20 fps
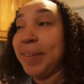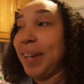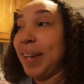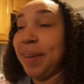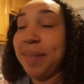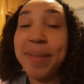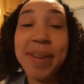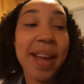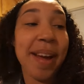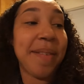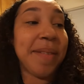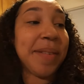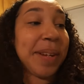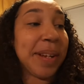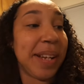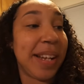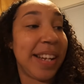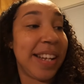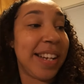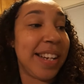Like we have a
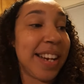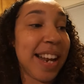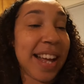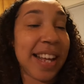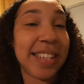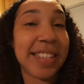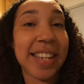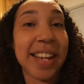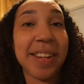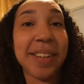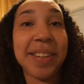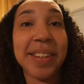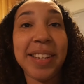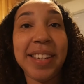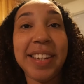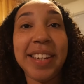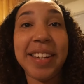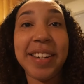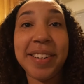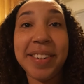good, nice, healthy
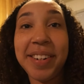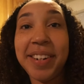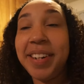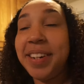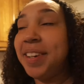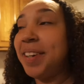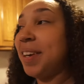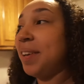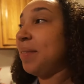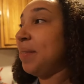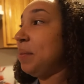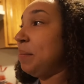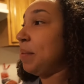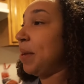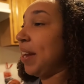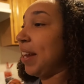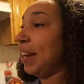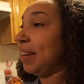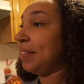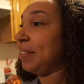dinner here and we
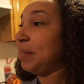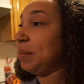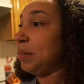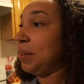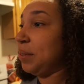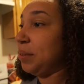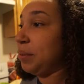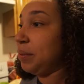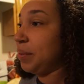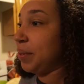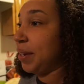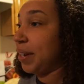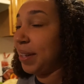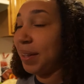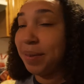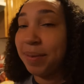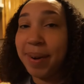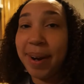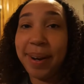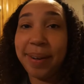may have to do
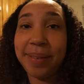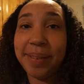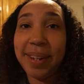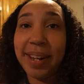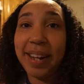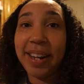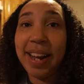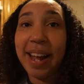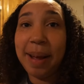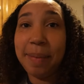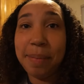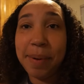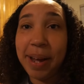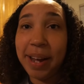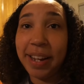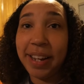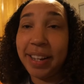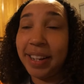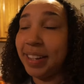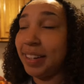another route, like hot
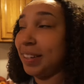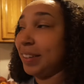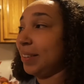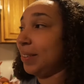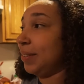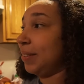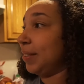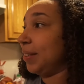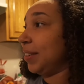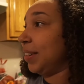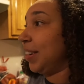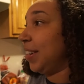pocket it or